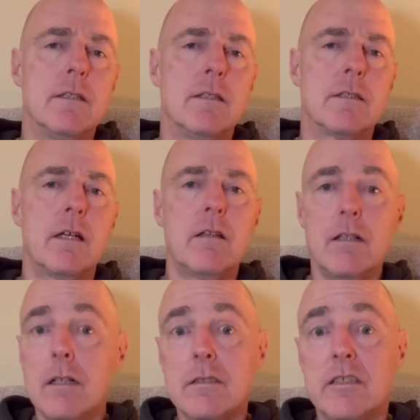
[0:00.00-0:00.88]
So the
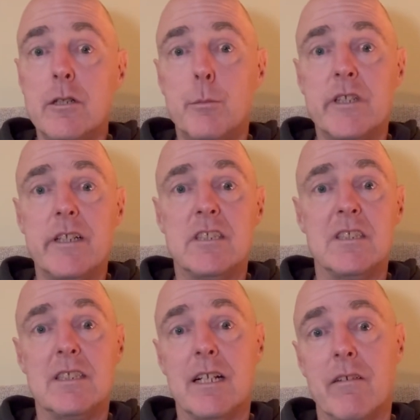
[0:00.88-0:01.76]
last two
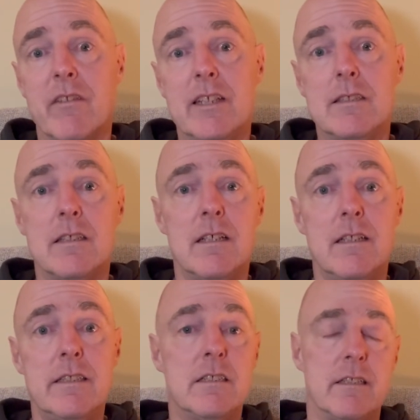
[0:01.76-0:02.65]
predictions out of this
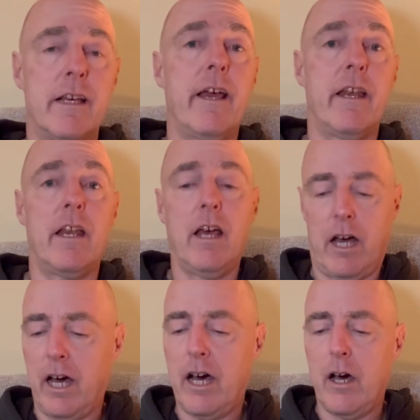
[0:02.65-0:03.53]
list of 10
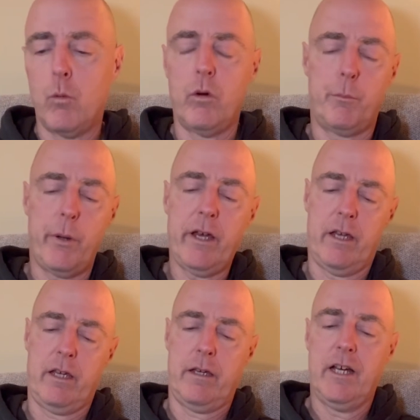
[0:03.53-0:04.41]
would
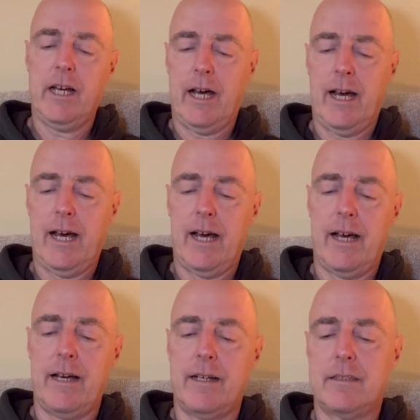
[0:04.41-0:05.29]
be
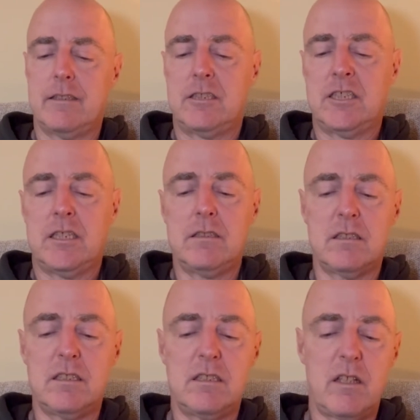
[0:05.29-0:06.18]

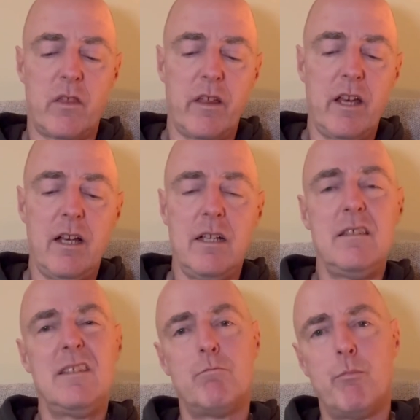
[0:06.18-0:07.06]
chances of
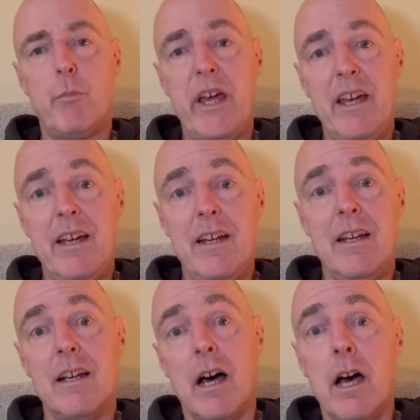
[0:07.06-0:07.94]
things
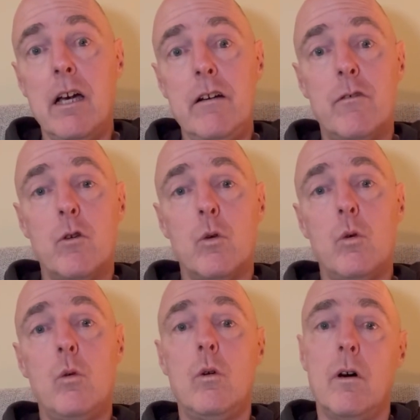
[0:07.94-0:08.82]
being
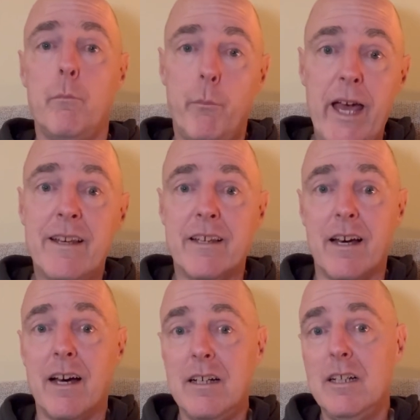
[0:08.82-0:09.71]
overall
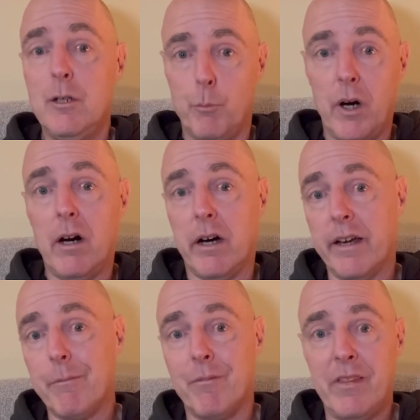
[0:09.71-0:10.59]
better
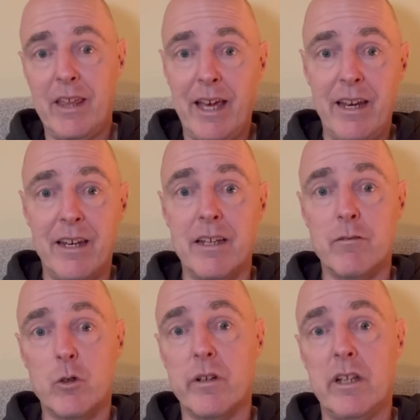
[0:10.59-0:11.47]
by the end
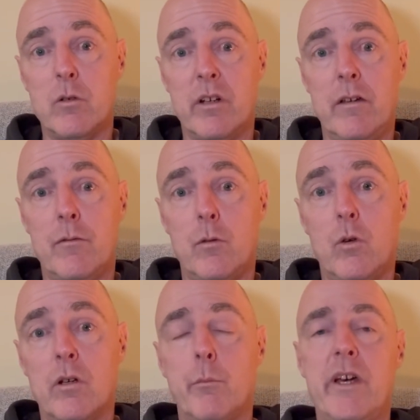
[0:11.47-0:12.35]
of
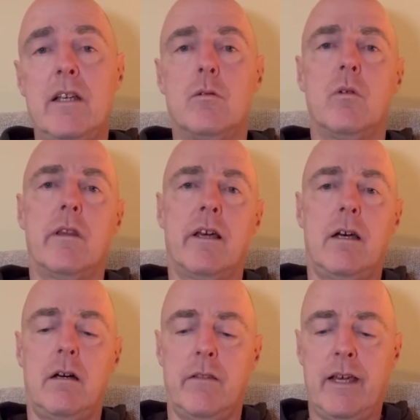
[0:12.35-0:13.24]
2024 compared to what they
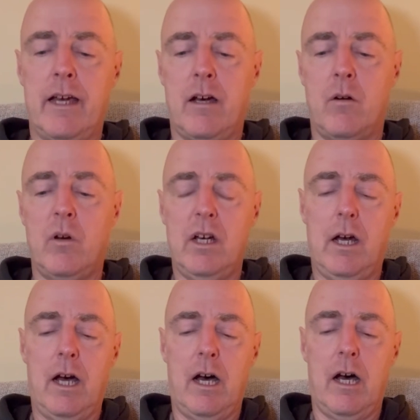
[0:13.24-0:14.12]
are now.
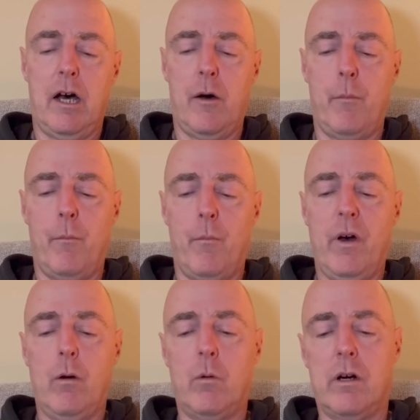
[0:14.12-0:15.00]
I'm
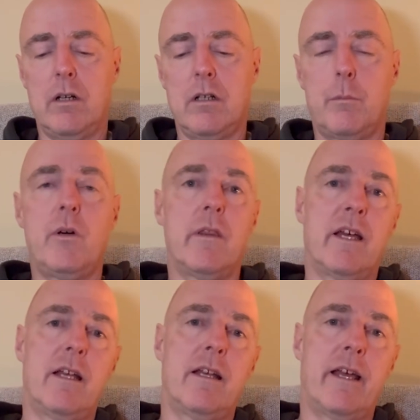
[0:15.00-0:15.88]
going to put
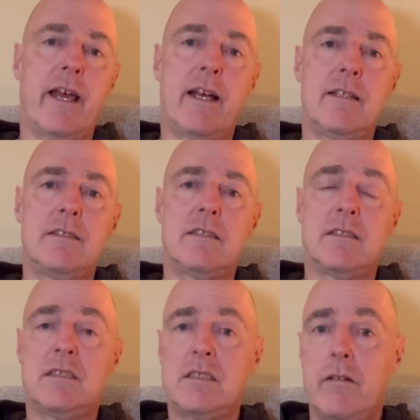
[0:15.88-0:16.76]
that as a
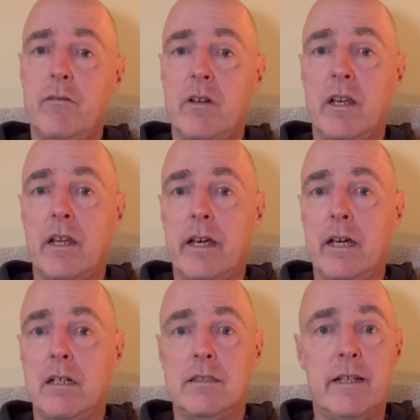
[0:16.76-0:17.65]
7
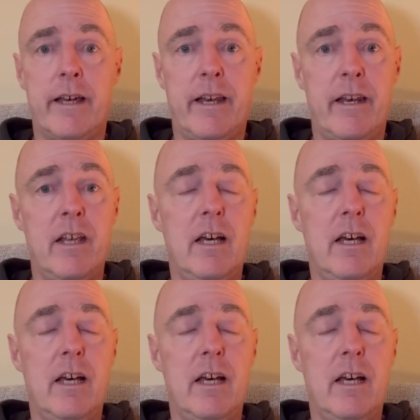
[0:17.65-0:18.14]
out of 10.